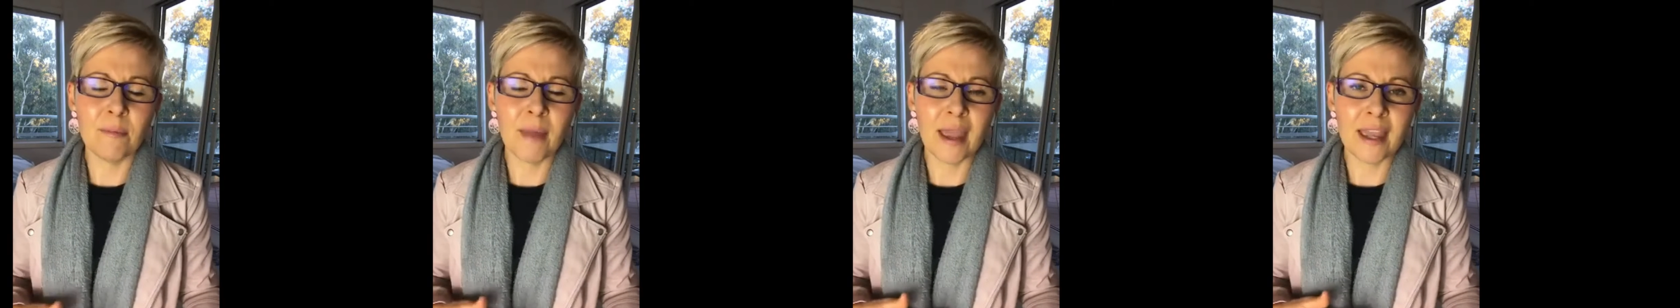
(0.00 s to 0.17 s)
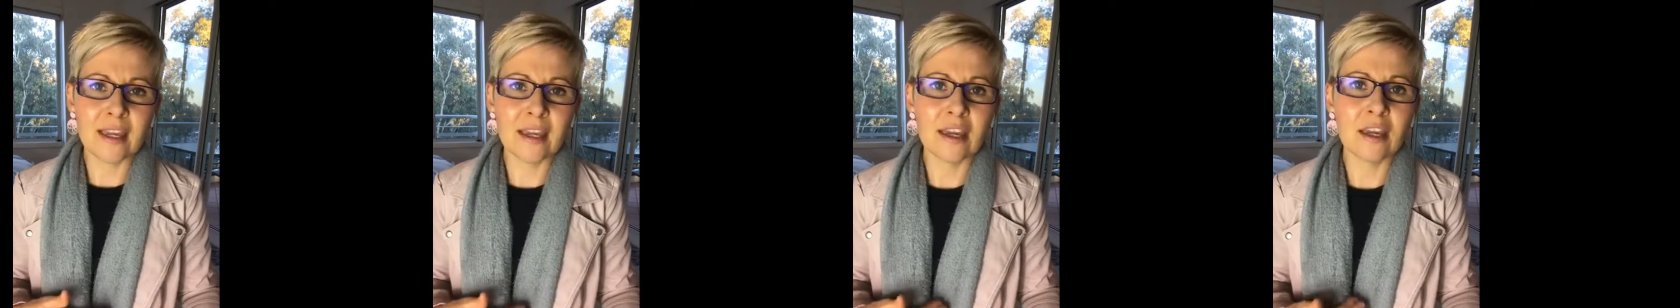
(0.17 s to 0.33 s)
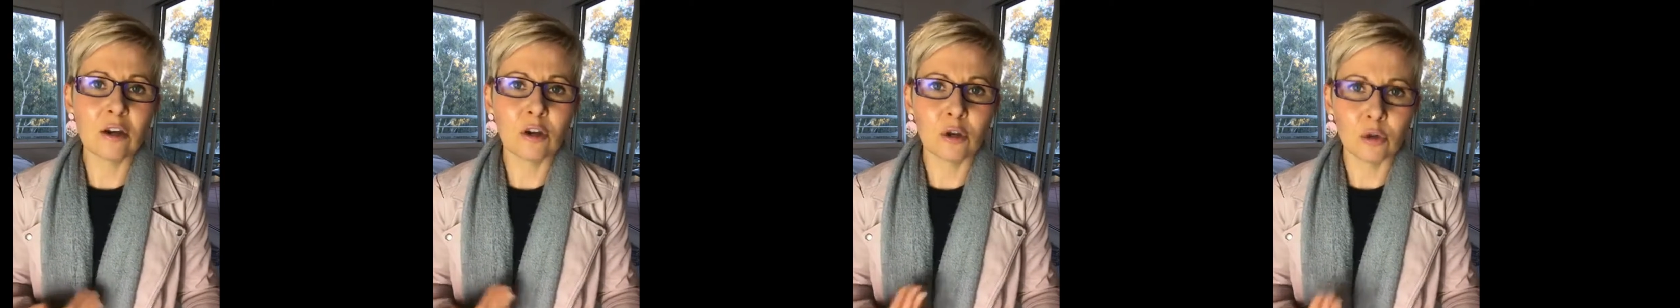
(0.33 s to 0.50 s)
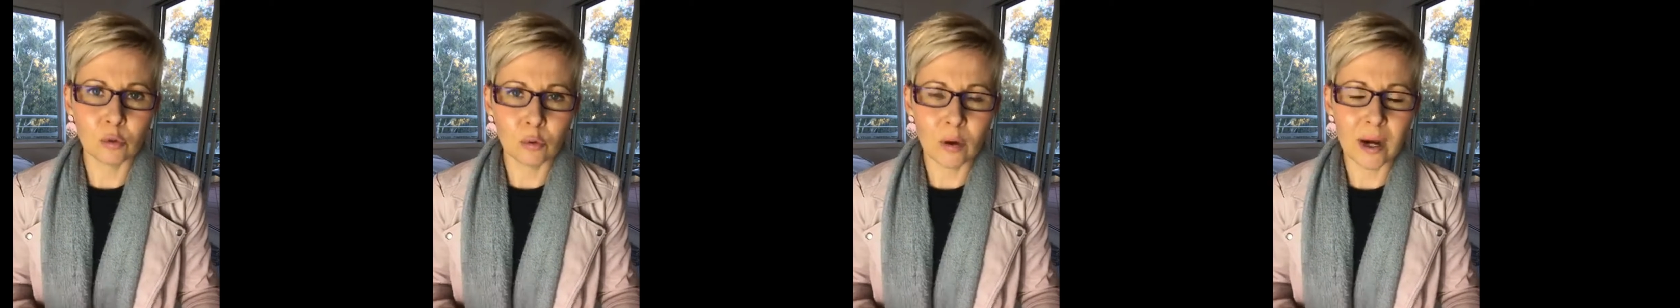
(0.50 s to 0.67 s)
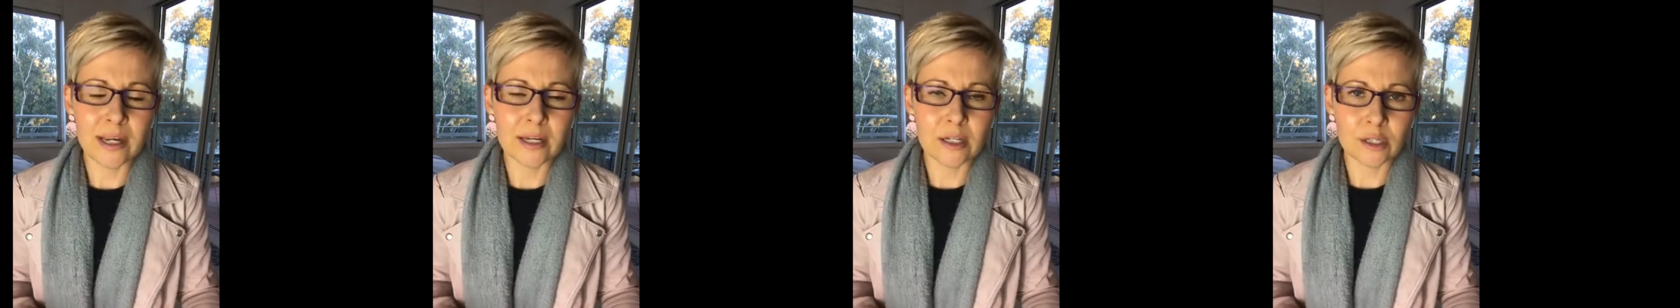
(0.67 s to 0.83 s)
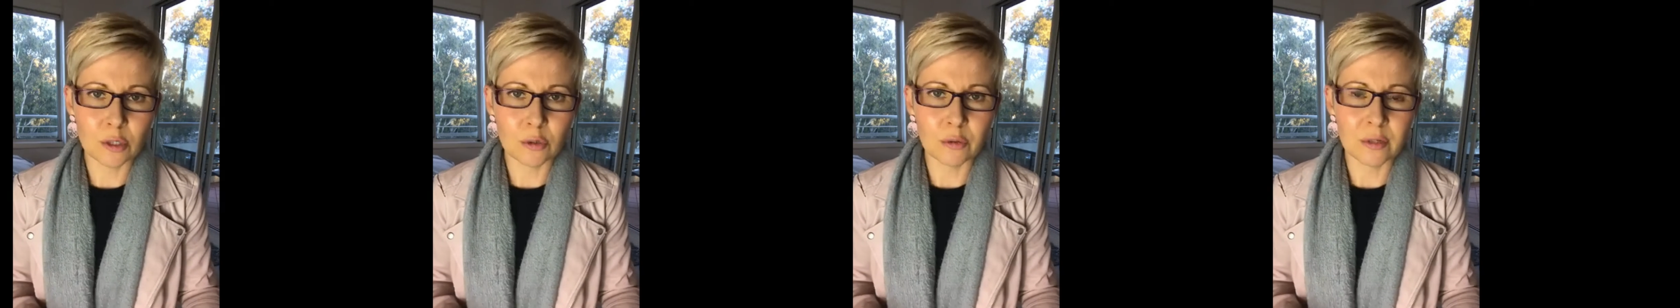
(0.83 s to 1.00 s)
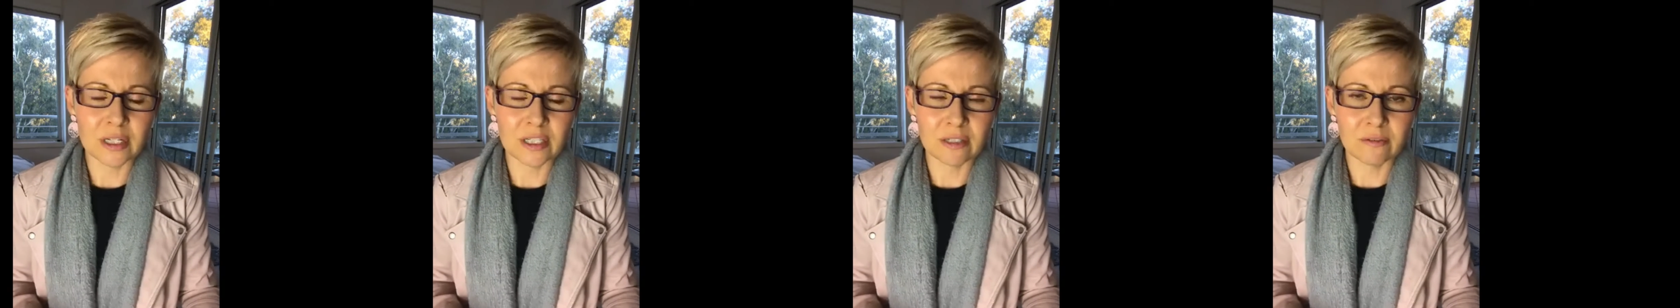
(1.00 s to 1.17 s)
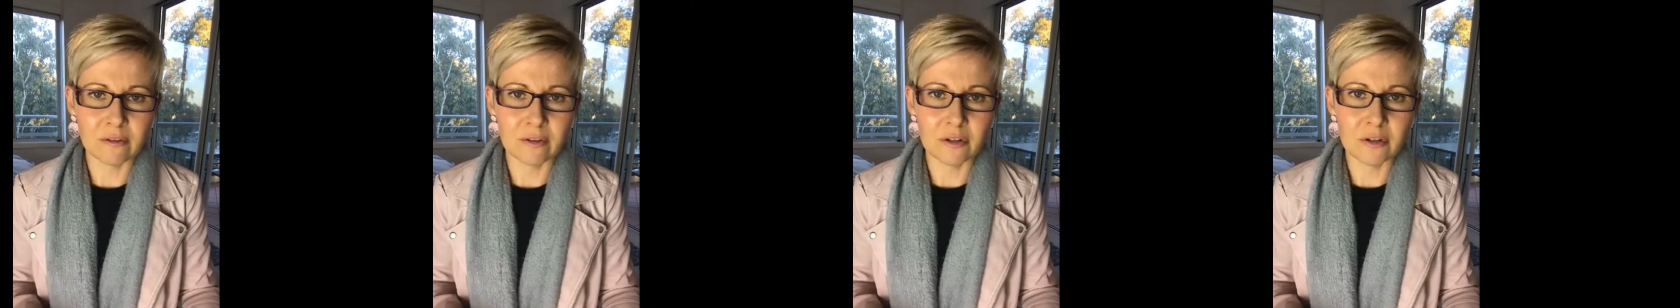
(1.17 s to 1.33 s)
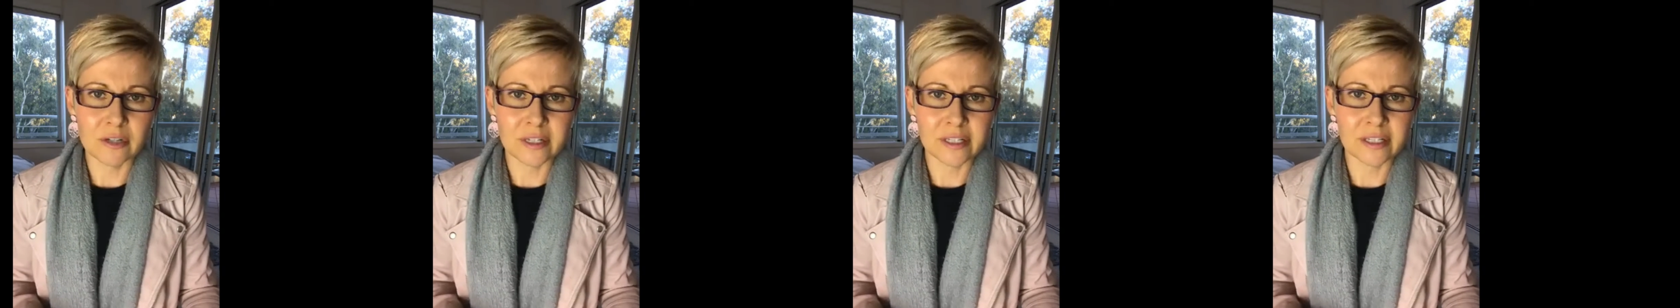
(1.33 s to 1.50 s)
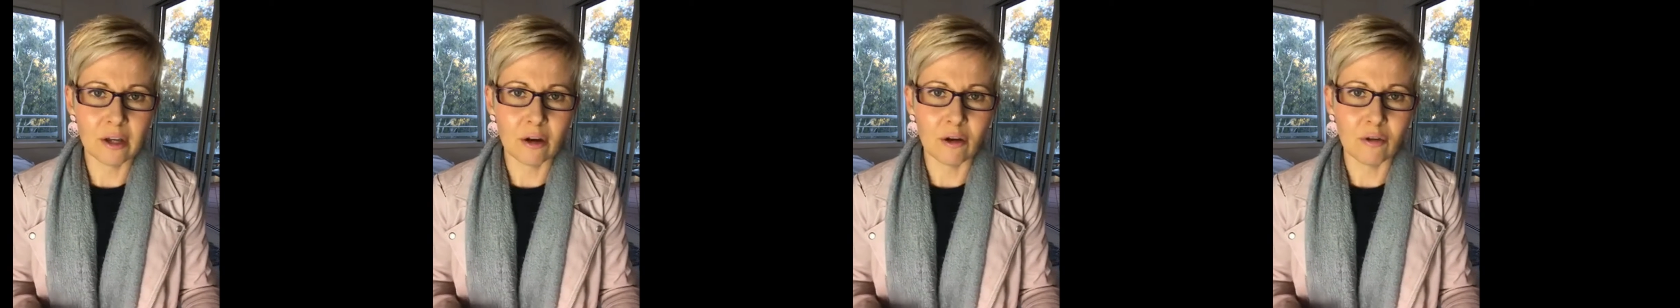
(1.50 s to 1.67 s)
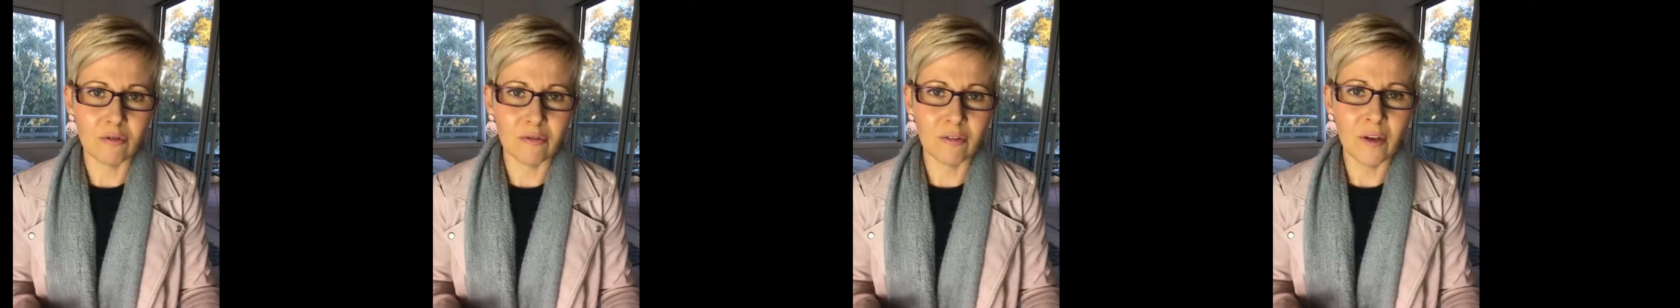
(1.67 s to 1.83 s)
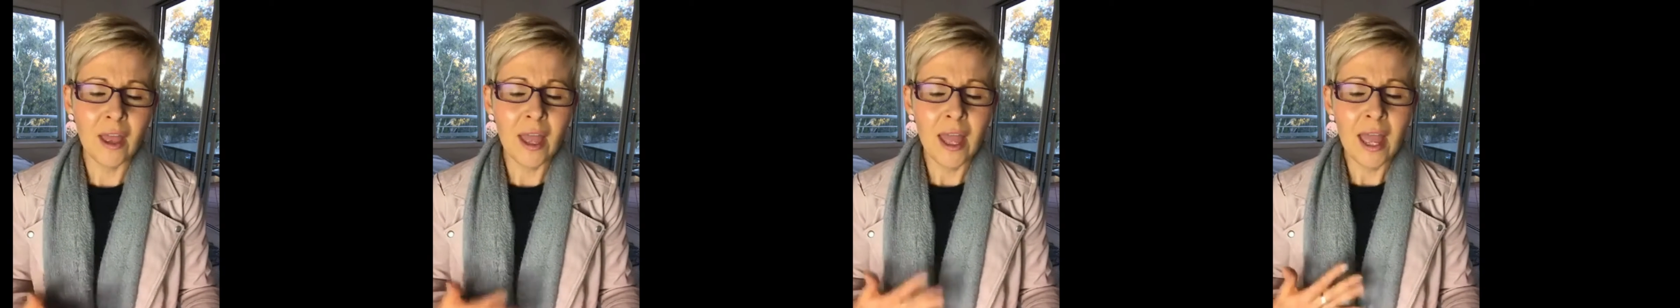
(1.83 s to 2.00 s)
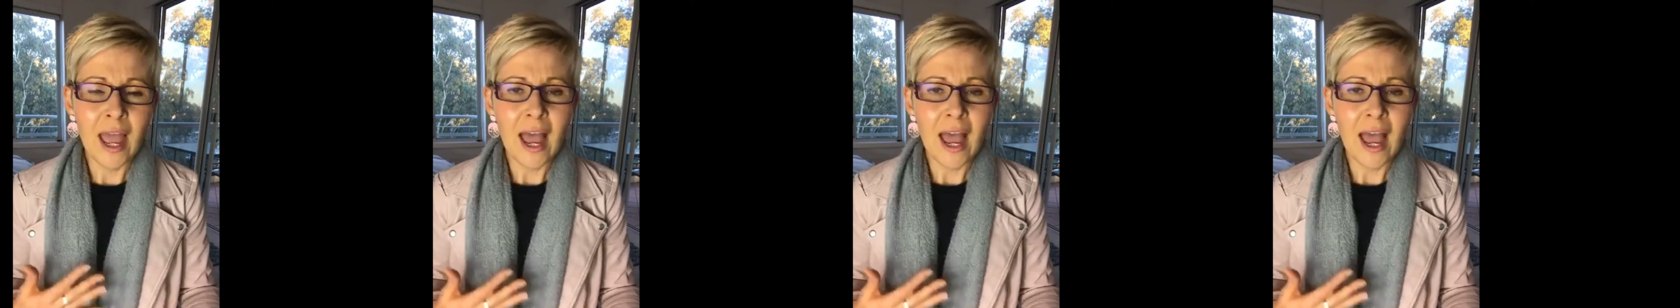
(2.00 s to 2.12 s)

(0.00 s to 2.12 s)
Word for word: making a great choice for yourself.